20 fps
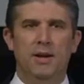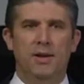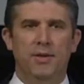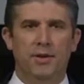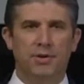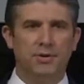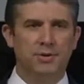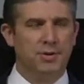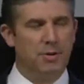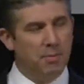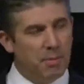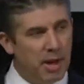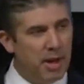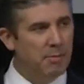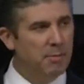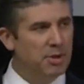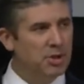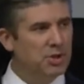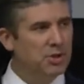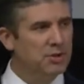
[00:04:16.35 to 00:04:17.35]
there's some
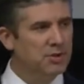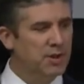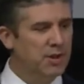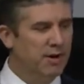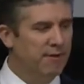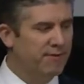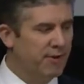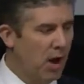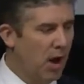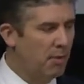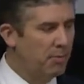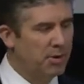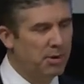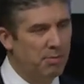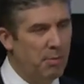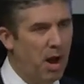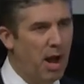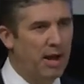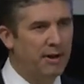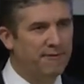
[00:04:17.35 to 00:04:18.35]
images that have come to
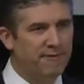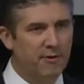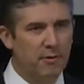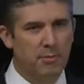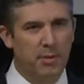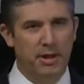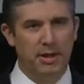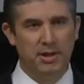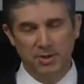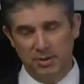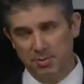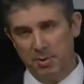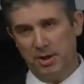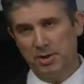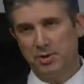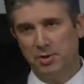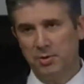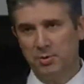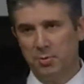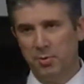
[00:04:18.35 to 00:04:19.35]
mind for me,
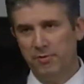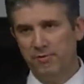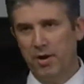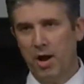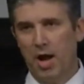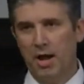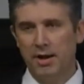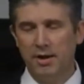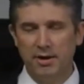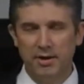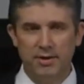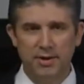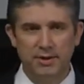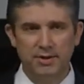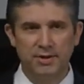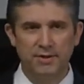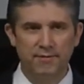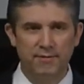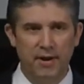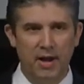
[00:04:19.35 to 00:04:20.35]
especially as we've gone into
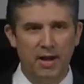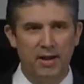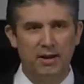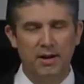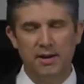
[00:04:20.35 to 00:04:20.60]
this event.